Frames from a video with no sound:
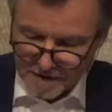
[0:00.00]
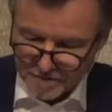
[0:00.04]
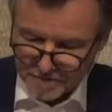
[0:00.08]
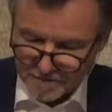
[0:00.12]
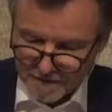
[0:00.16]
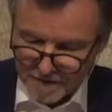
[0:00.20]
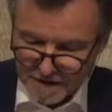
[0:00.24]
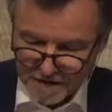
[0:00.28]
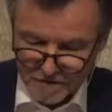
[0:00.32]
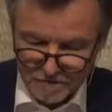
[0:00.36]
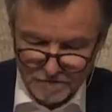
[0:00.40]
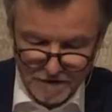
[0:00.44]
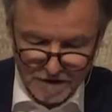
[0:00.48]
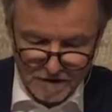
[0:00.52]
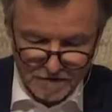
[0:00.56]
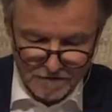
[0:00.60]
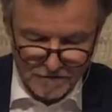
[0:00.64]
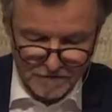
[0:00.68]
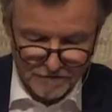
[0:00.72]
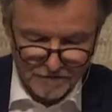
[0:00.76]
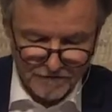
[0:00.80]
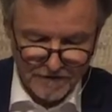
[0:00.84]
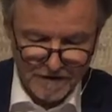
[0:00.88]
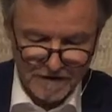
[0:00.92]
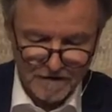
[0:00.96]
the background
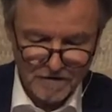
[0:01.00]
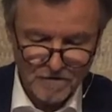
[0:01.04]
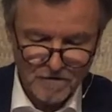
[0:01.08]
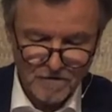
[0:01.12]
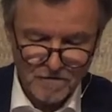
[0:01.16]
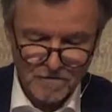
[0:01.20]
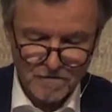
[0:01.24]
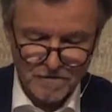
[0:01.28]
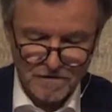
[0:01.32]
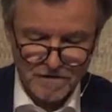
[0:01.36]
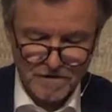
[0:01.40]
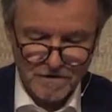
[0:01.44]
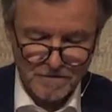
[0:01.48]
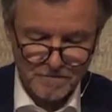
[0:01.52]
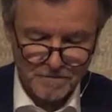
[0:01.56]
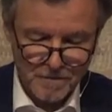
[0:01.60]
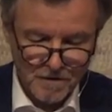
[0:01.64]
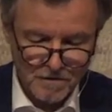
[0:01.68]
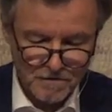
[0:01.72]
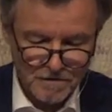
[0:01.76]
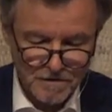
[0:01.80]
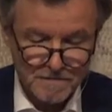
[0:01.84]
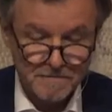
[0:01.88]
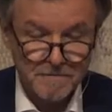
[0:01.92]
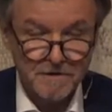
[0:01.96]
to Van Gogh's The
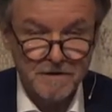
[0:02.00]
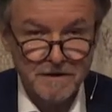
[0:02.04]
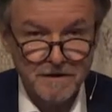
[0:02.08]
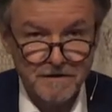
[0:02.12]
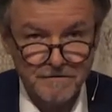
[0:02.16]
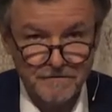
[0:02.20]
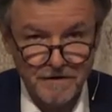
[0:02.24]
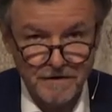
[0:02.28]
Postman is